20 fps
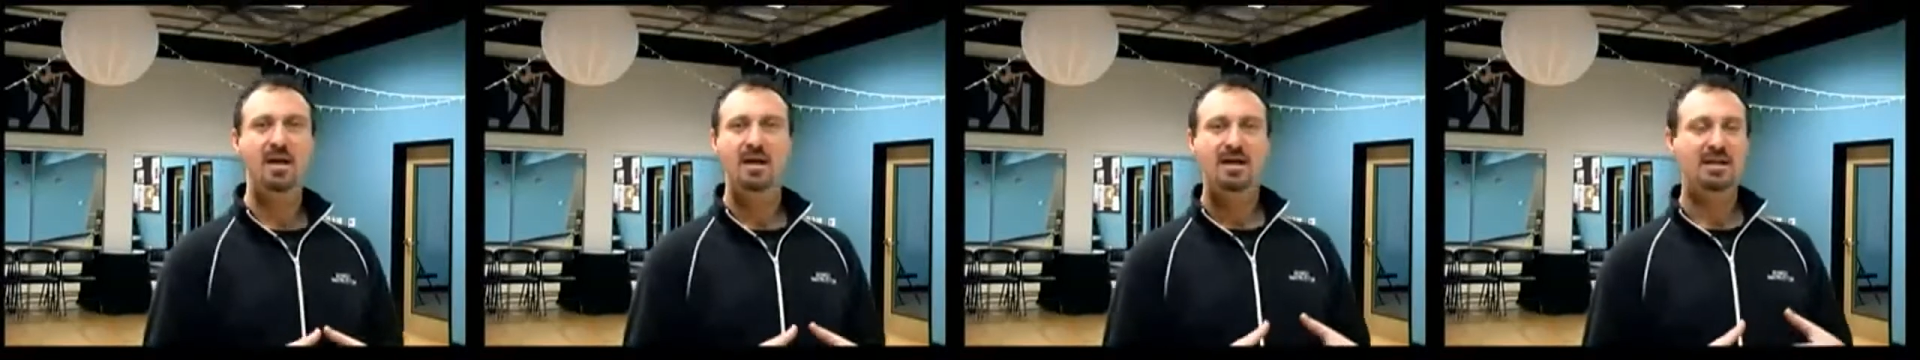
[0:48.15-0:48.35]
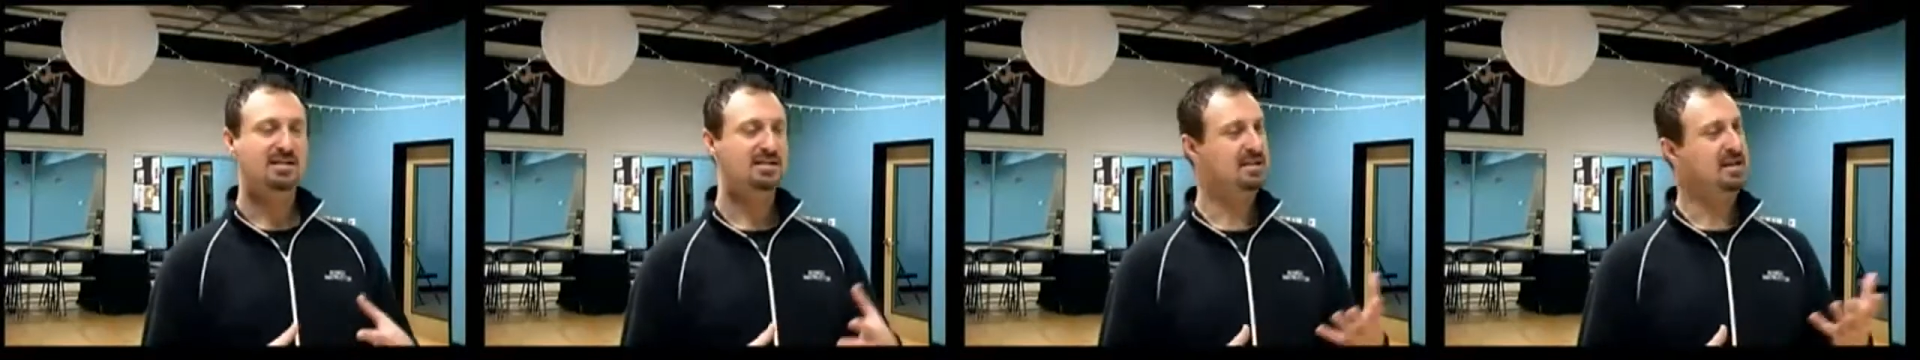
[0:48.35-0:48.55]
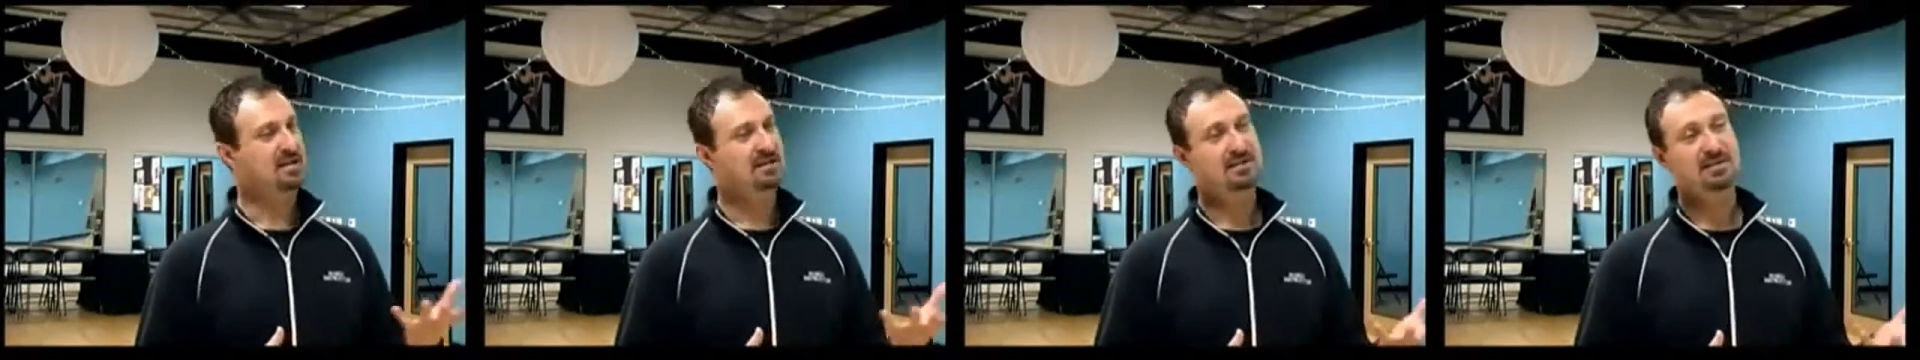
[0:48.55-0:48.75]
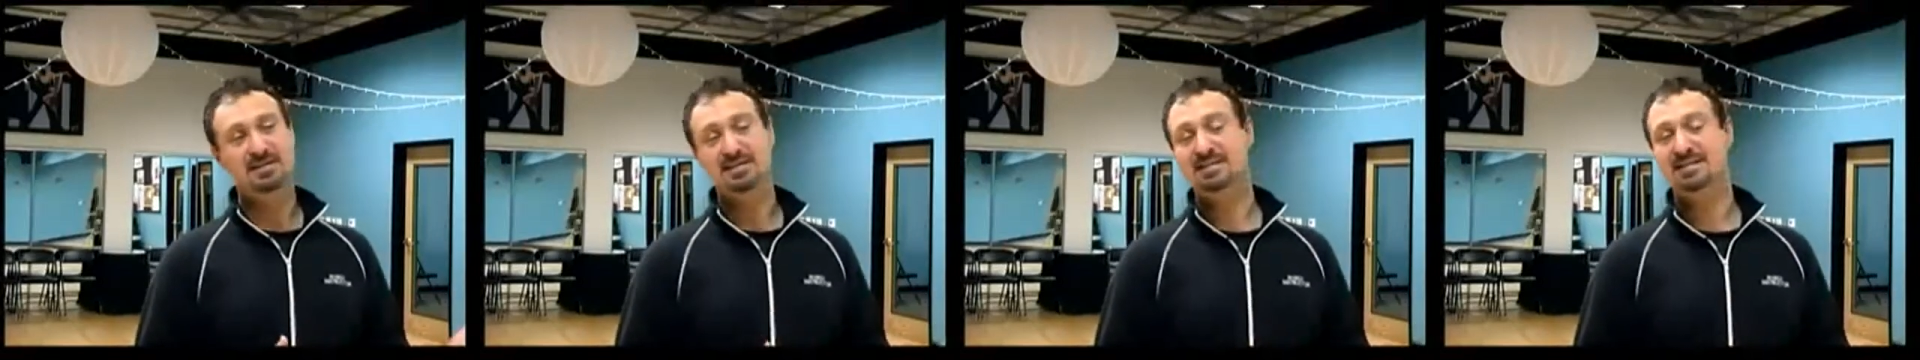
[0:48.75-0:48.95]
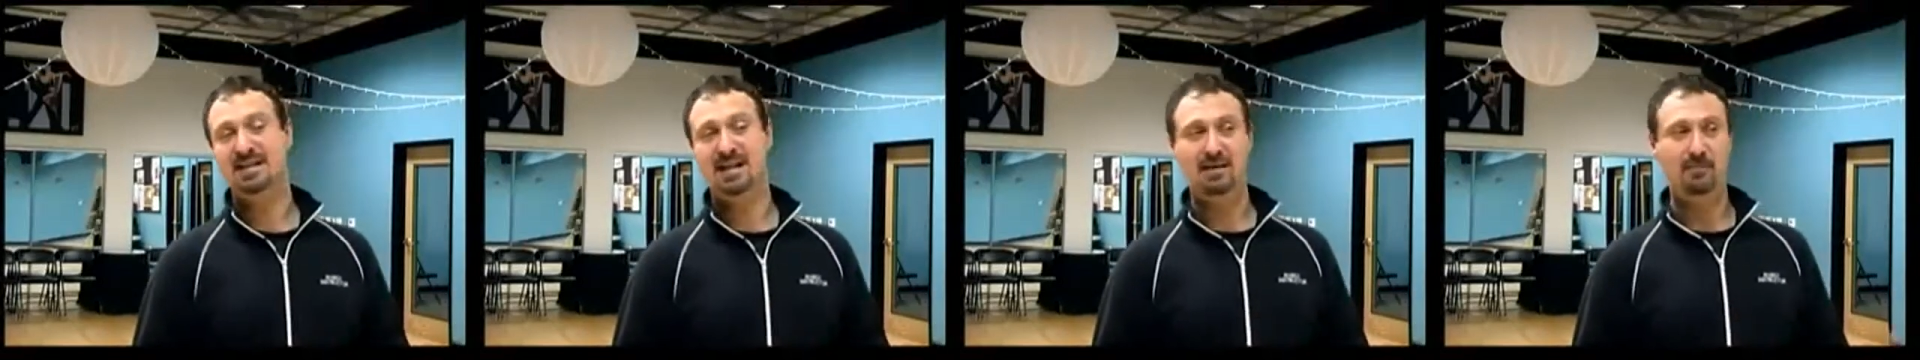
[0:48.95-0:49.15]
It's done to the
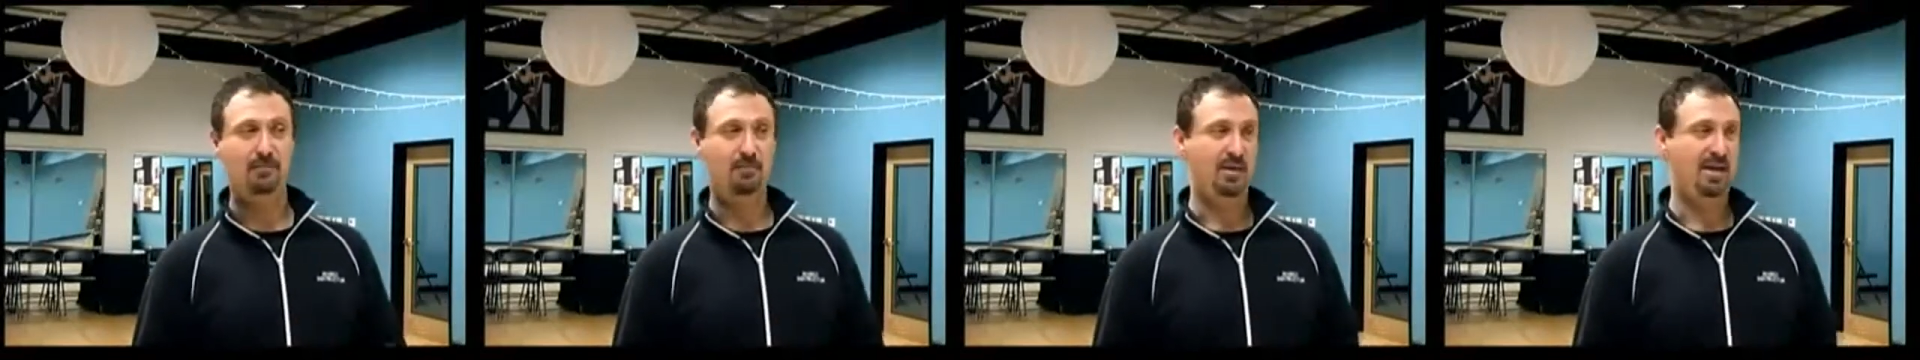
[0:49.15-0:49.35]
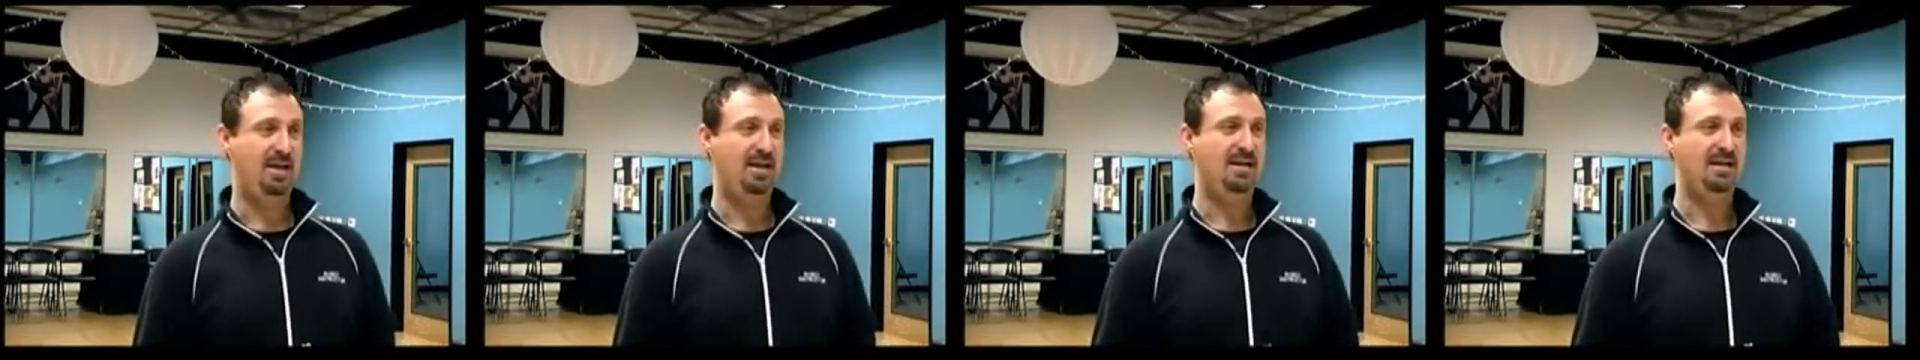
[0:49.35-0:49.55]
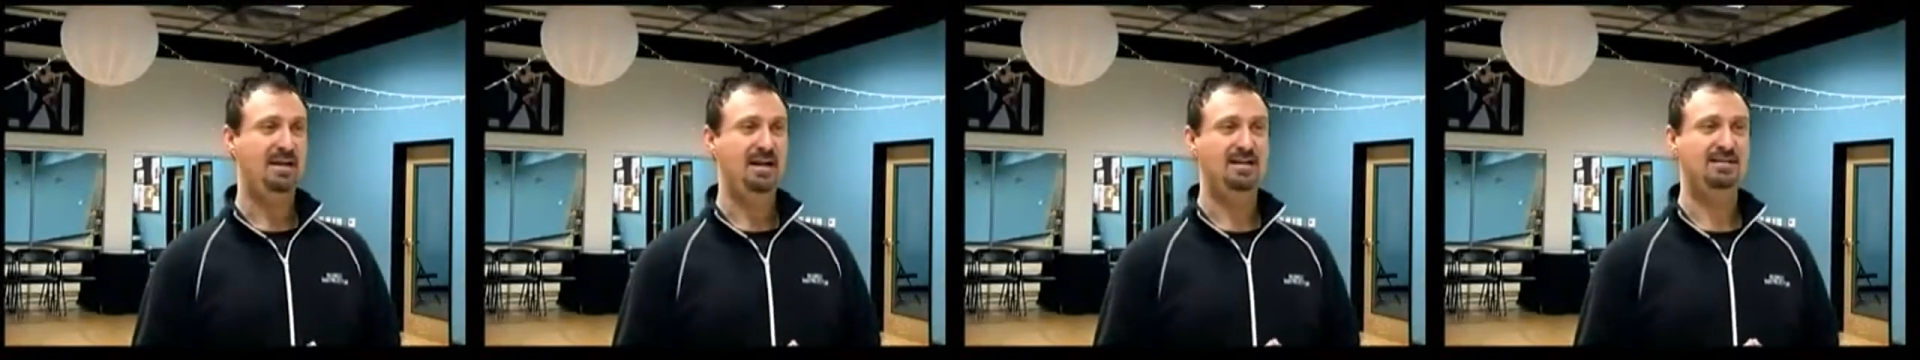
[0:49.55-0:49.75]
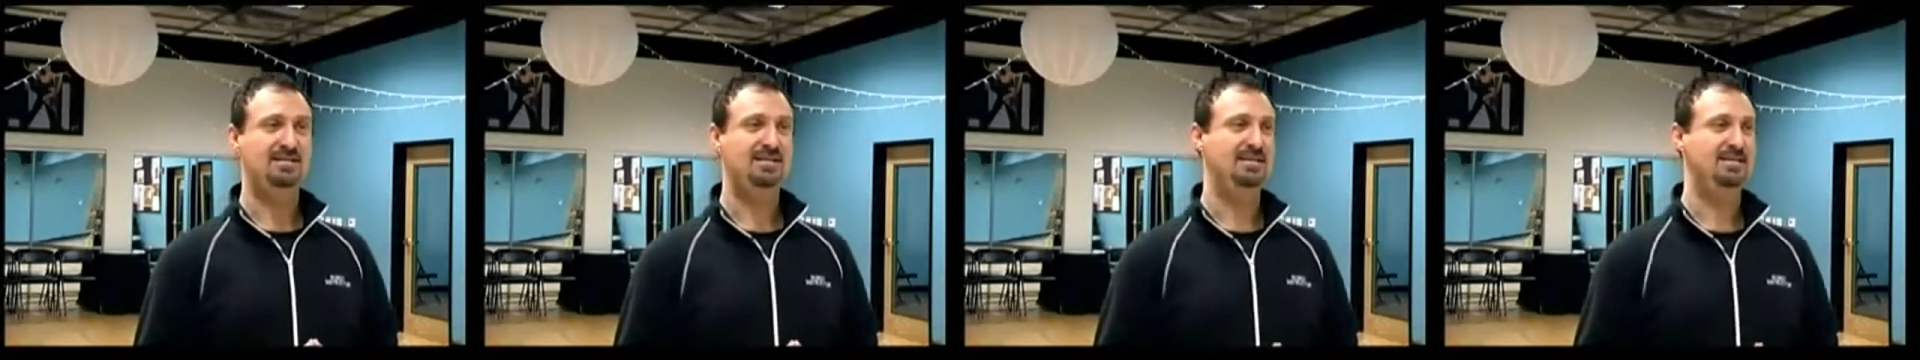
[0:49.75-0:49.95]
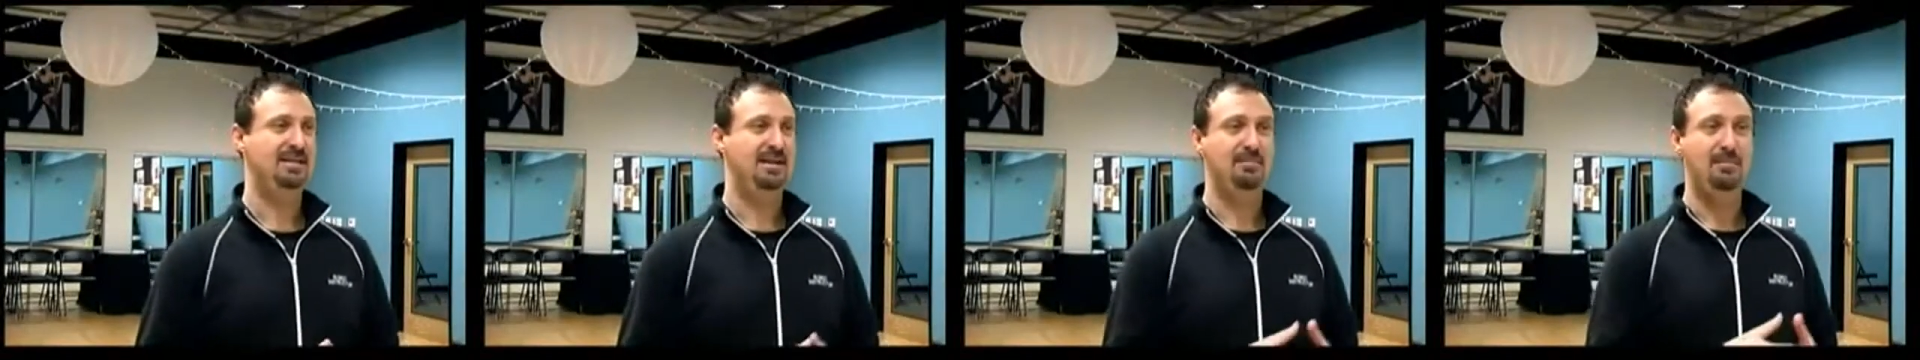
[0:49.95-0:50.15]
same beat, it has
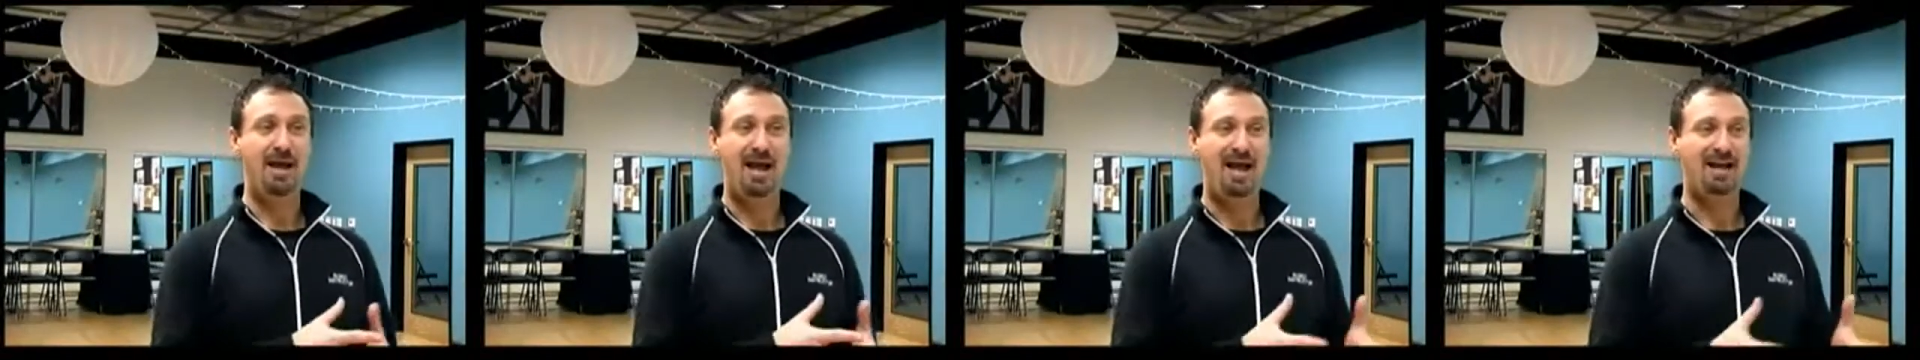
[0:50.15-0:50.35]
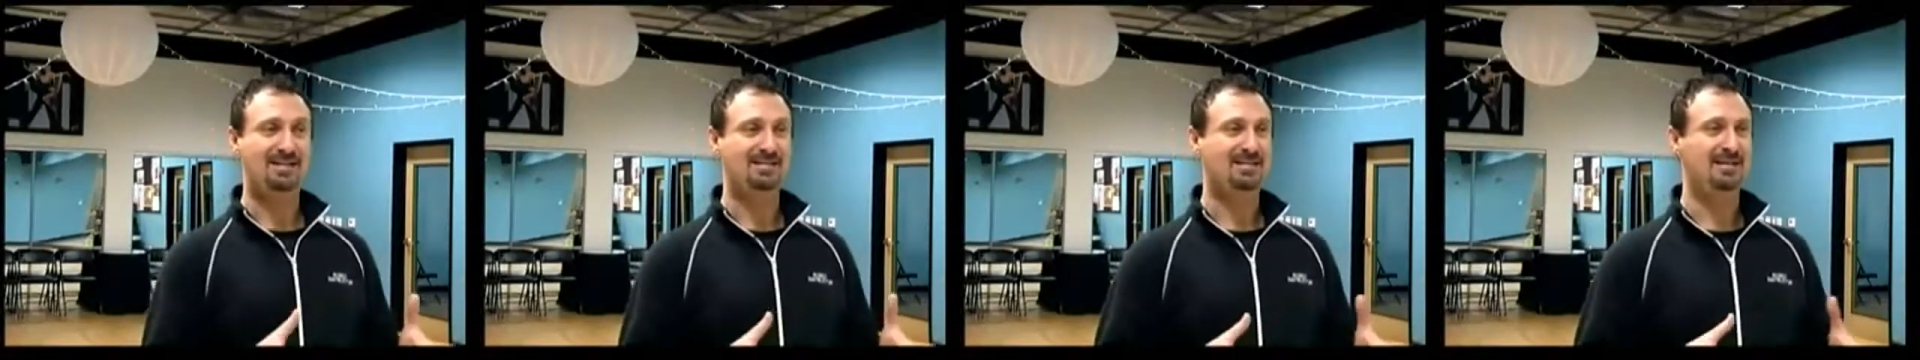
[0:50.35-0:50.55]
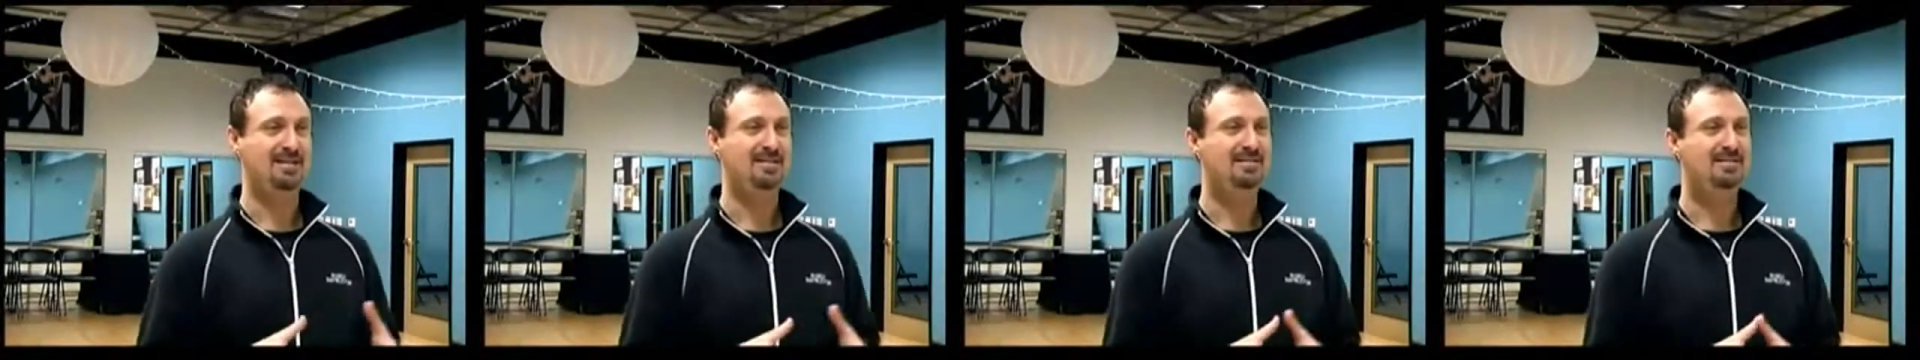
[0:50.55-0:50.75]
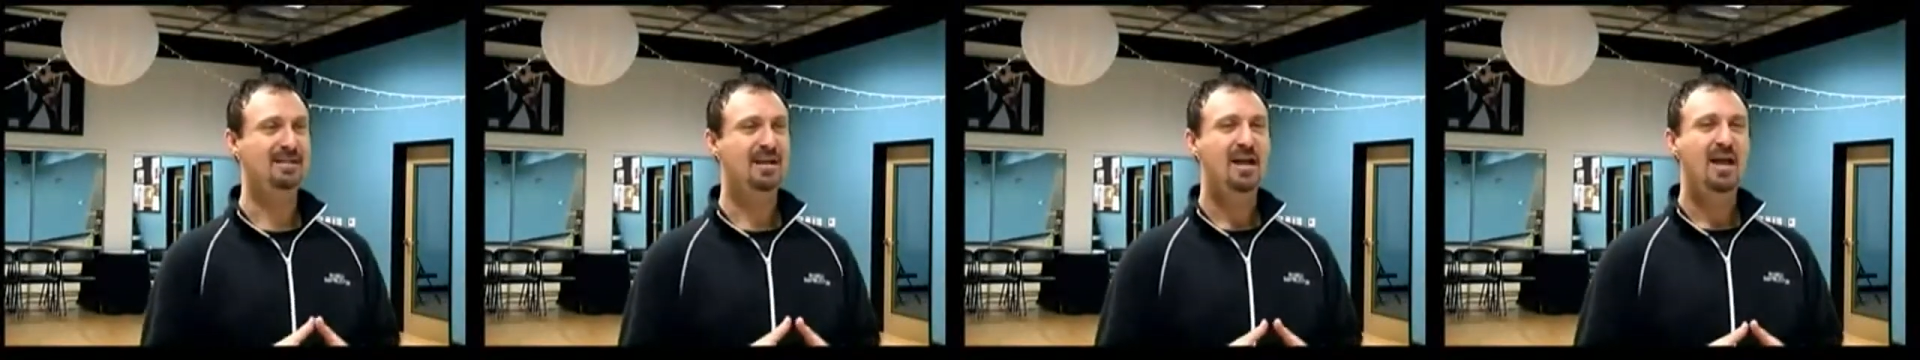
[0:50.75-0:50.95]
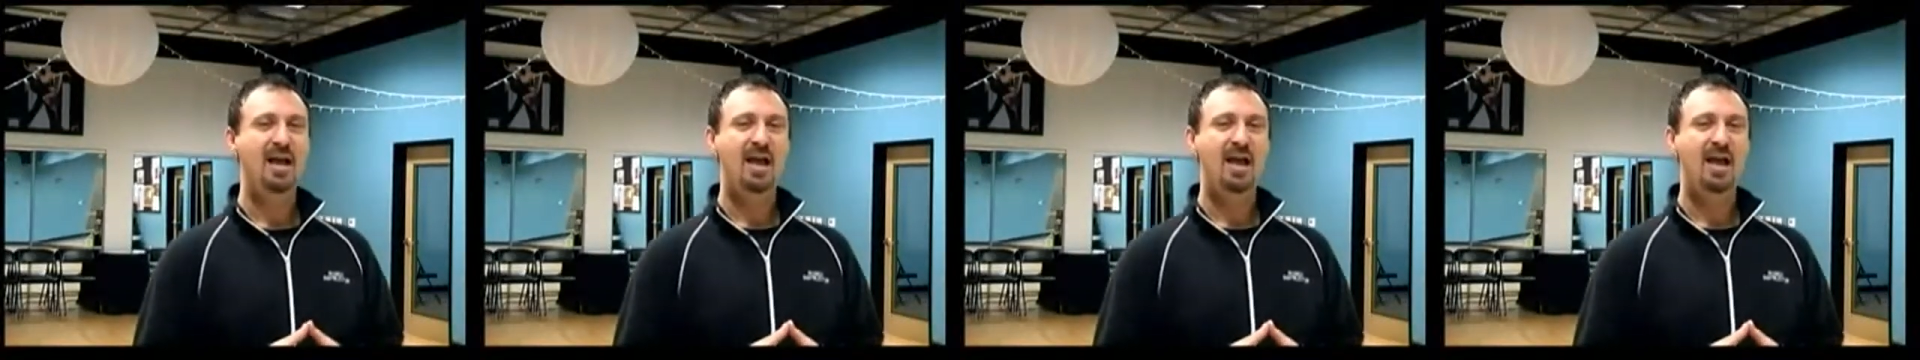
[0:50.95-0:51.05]
the same accents,